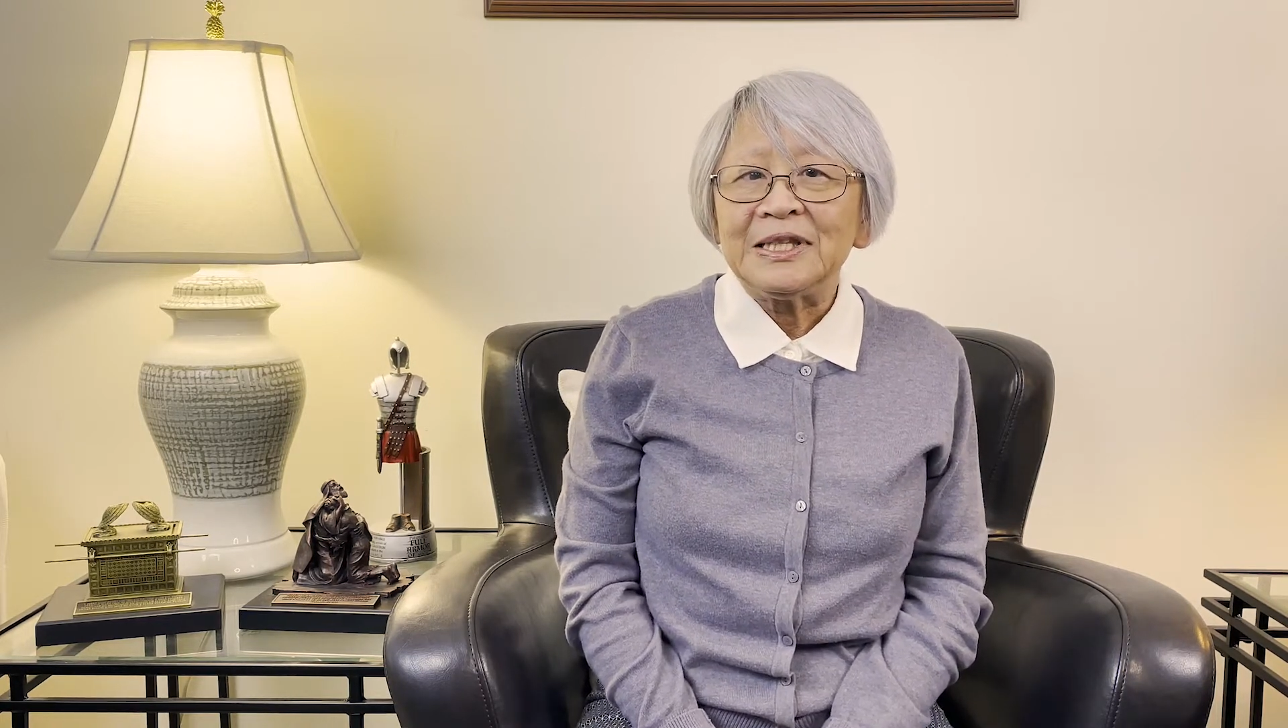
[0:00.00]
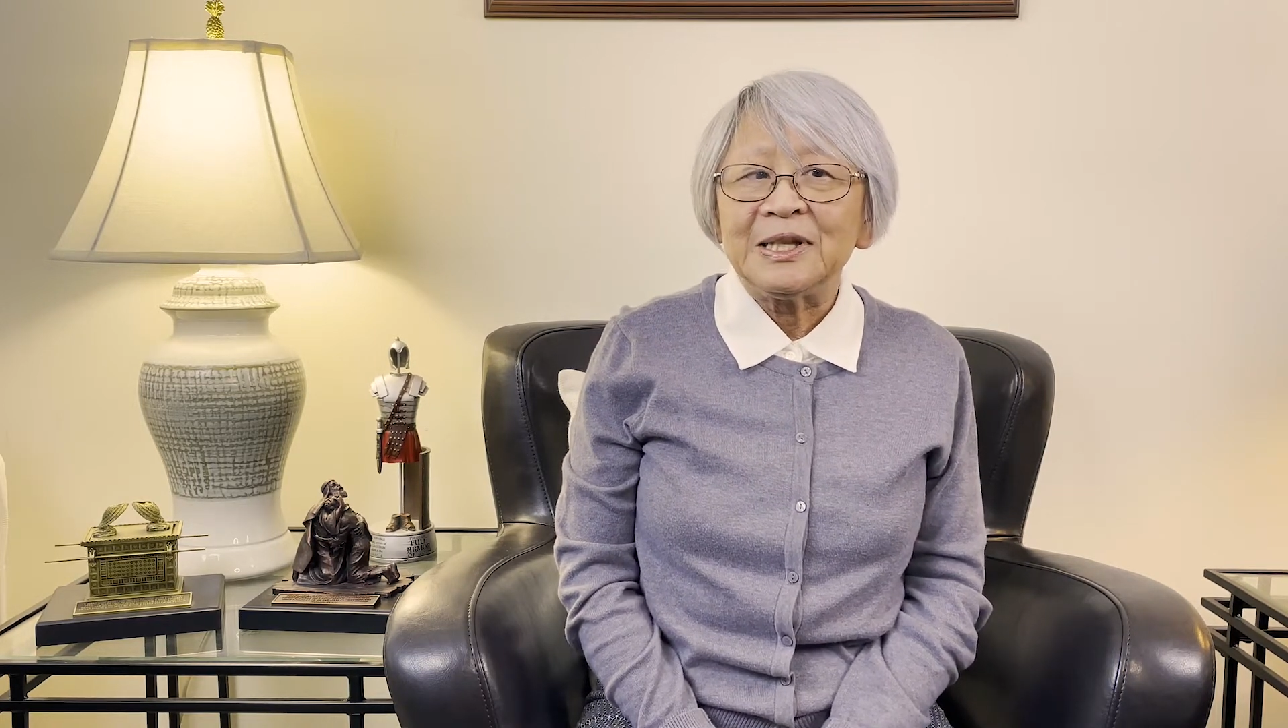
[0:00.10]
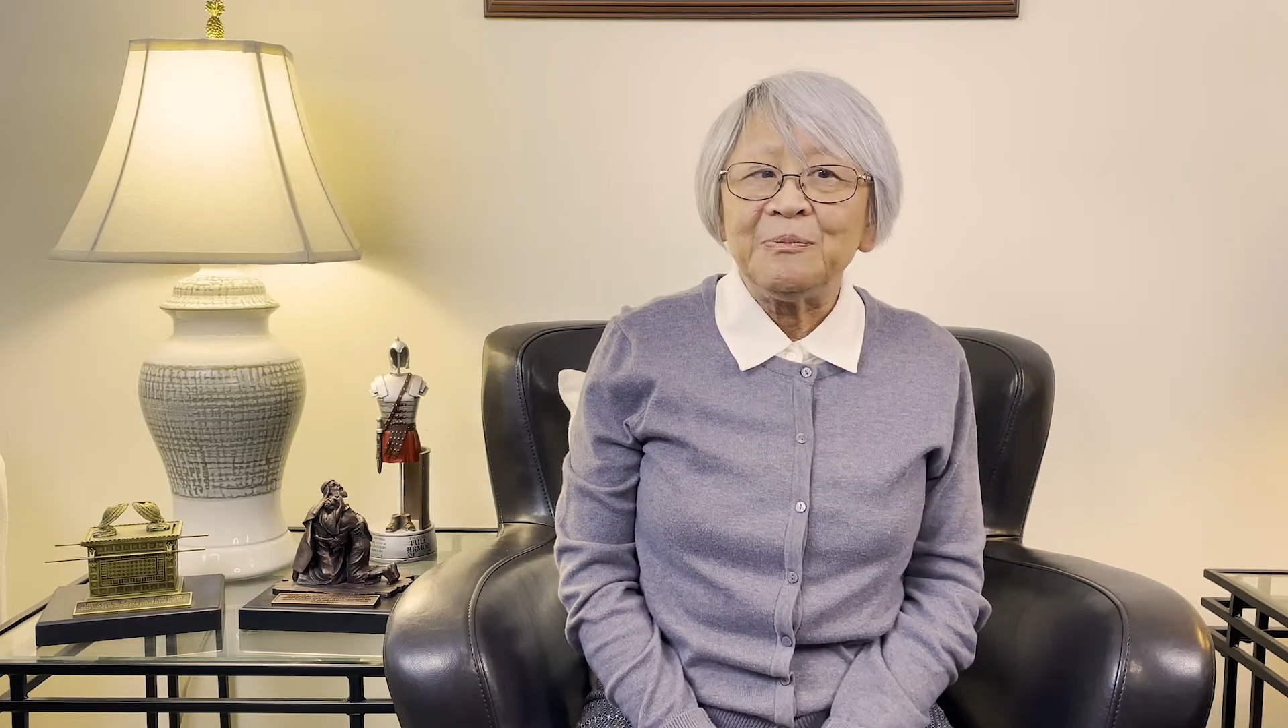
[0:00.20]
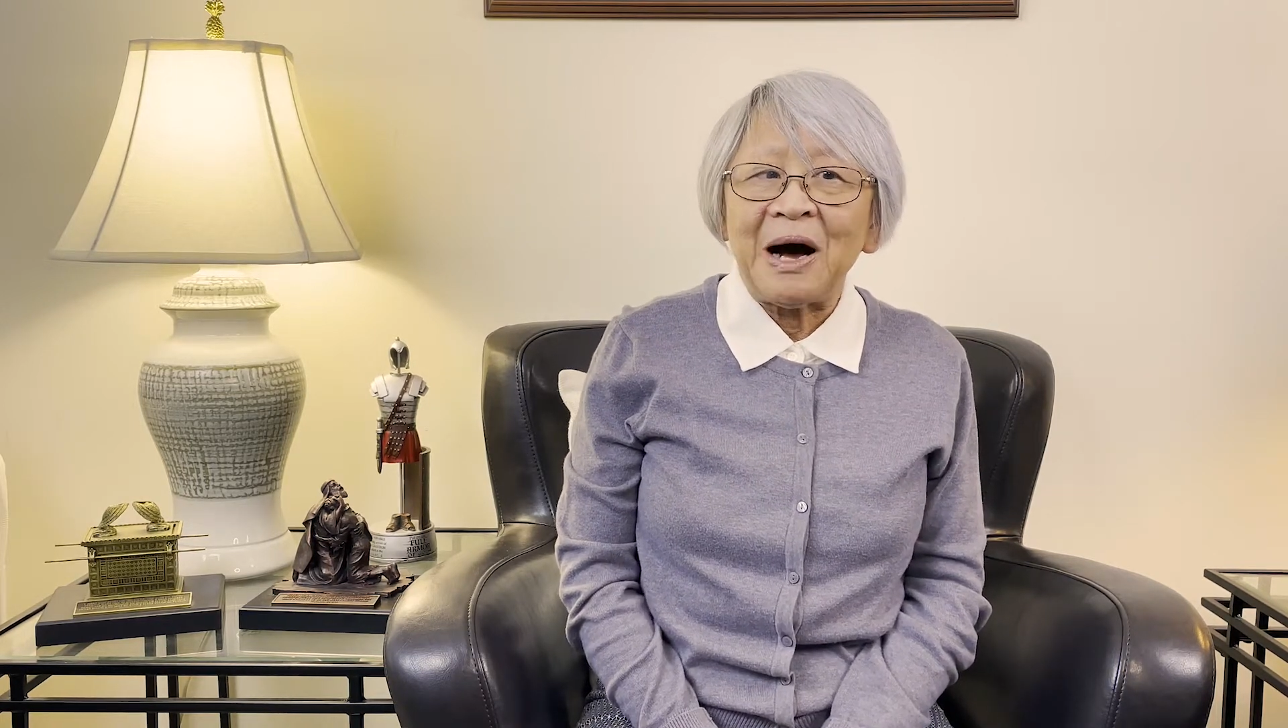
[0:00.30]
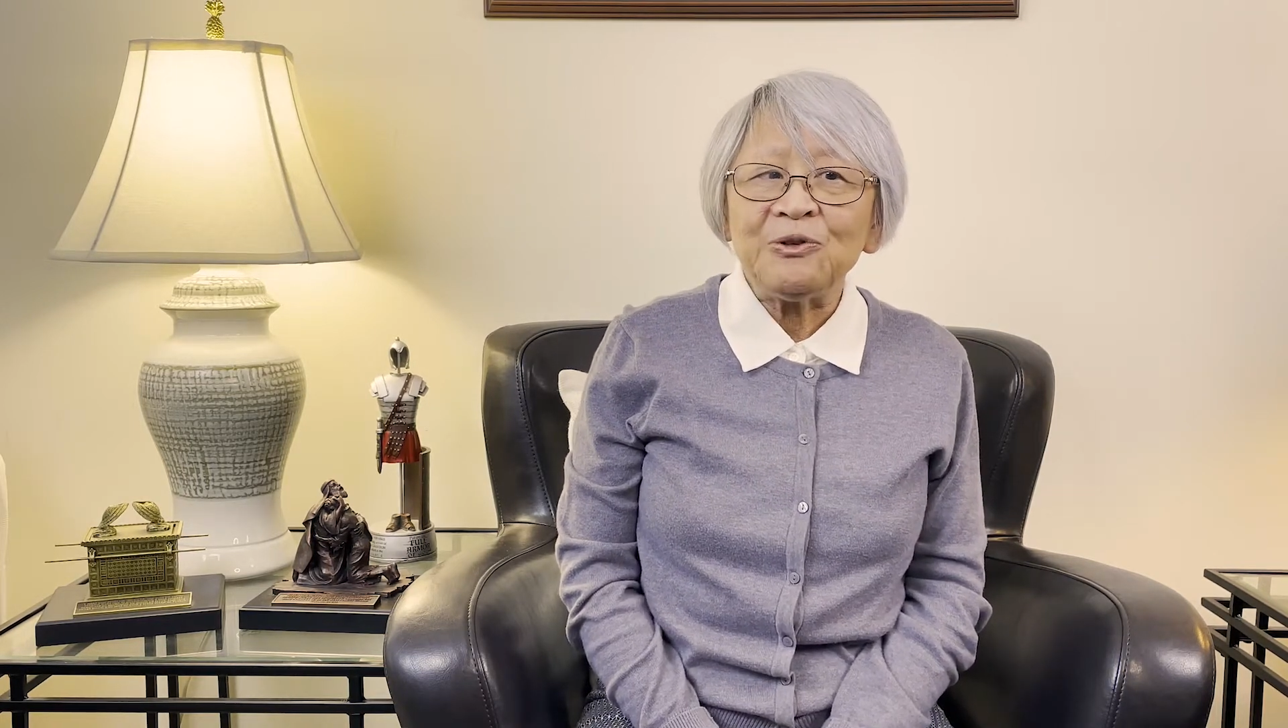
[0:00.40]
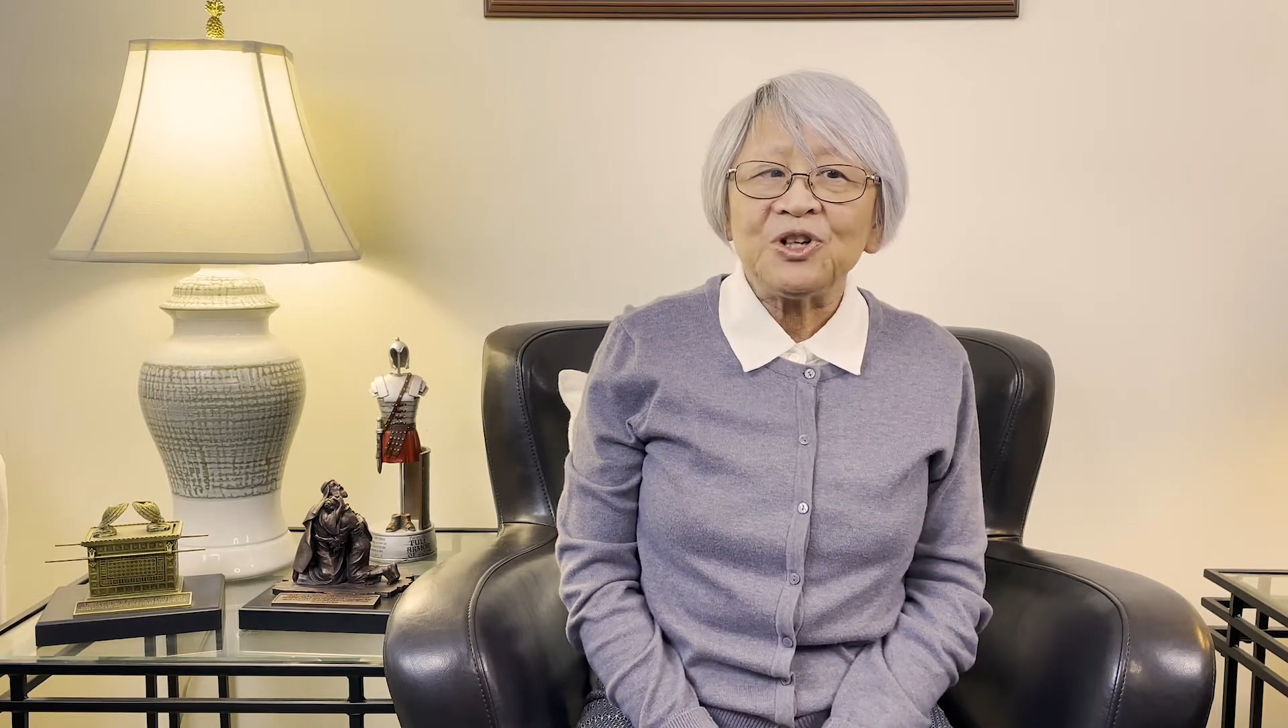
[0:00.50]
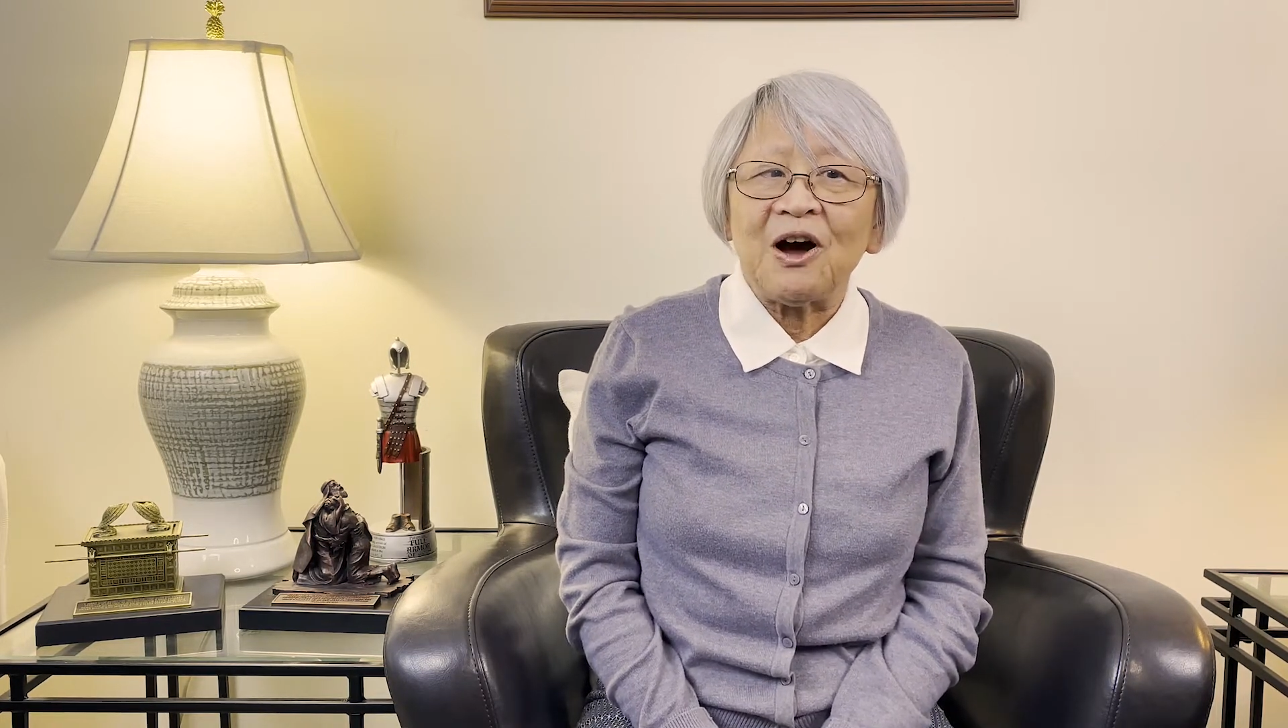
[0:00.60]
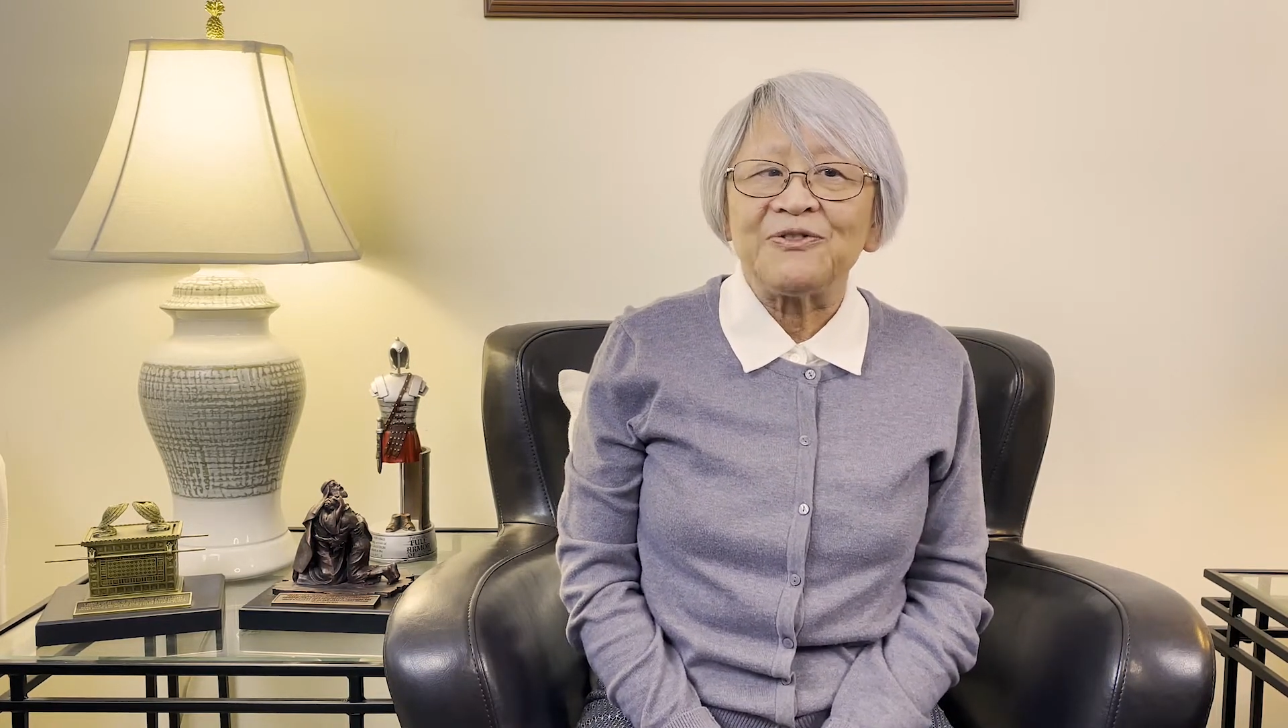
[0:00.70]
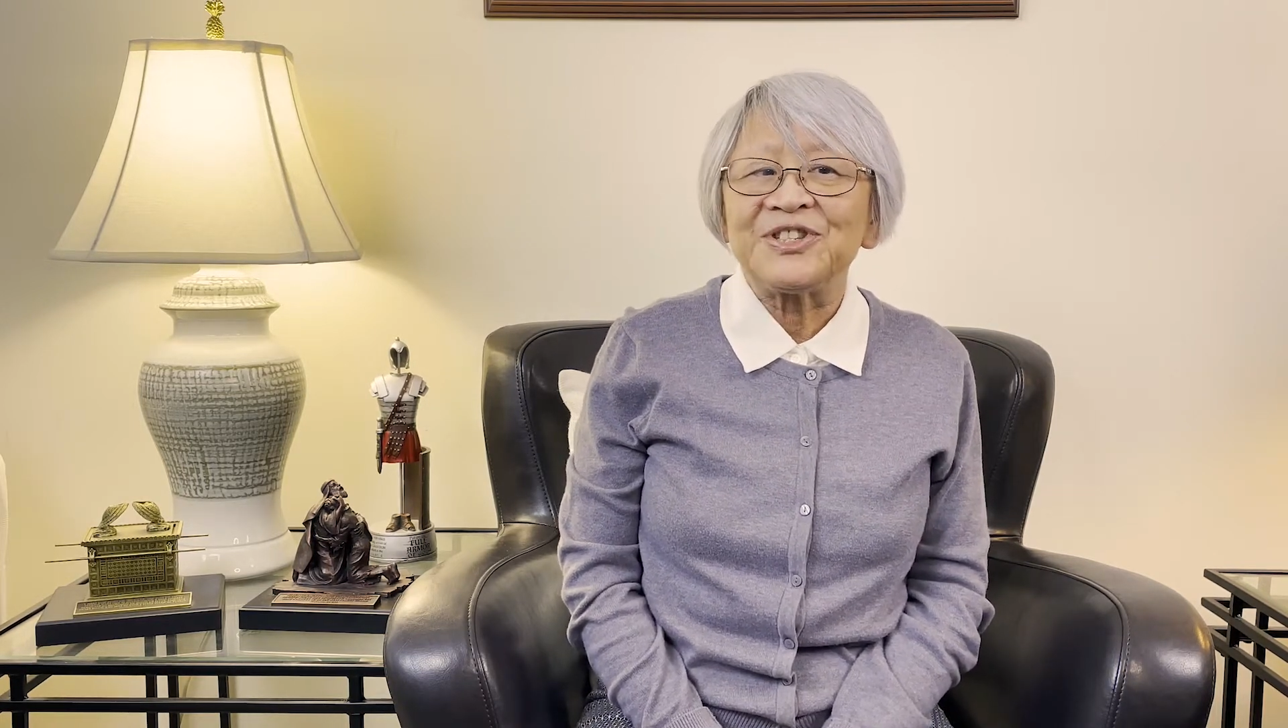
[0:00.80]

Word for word: the Mount of